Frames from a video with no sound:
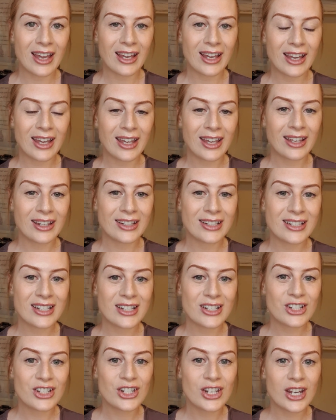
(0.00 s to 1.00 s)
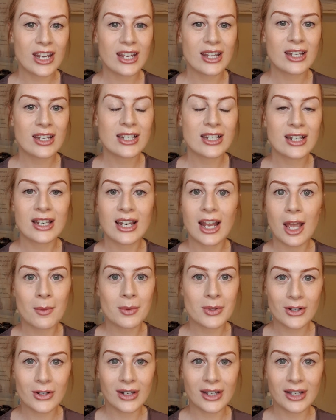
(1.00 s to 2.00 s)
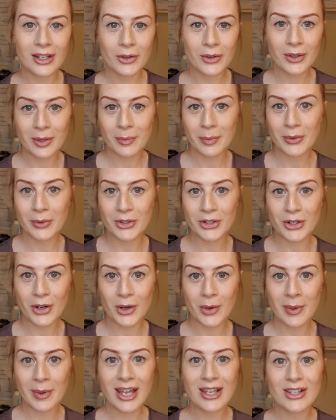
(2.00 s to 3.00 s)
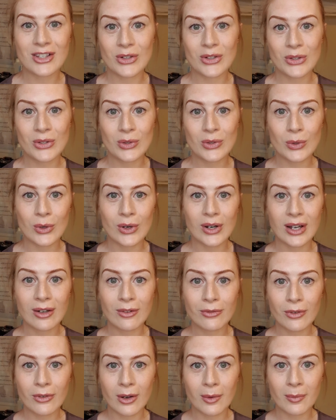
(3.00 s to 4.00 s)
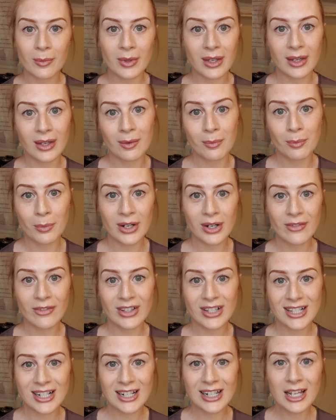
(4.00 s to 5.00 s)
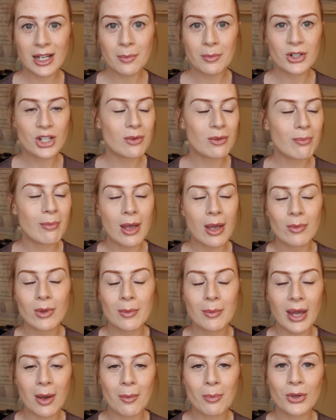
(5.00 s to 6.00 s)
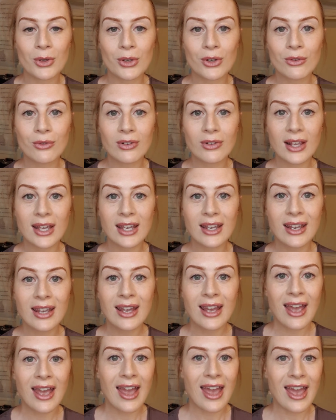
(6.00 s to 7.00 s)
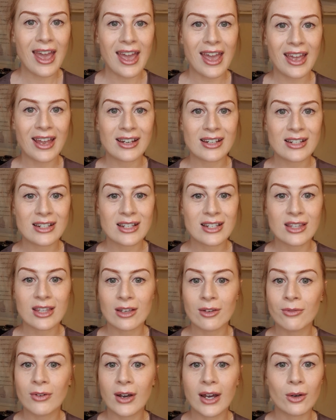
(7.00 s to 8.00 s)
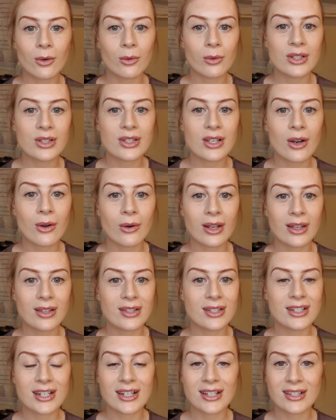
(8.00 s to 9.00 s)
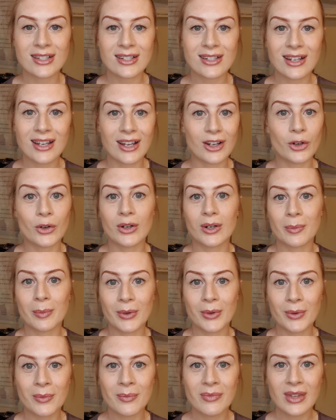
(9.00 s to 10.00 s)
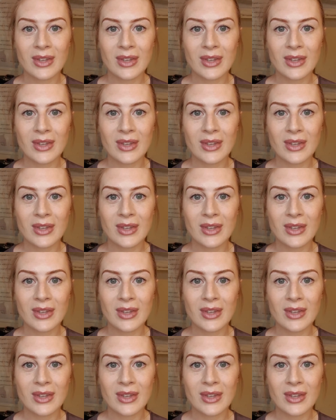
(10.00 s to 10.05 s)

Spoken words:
and she did an absolutely incredible job. As you saw from the previous clip, she mapped them out beautifully and the final result is just incredible.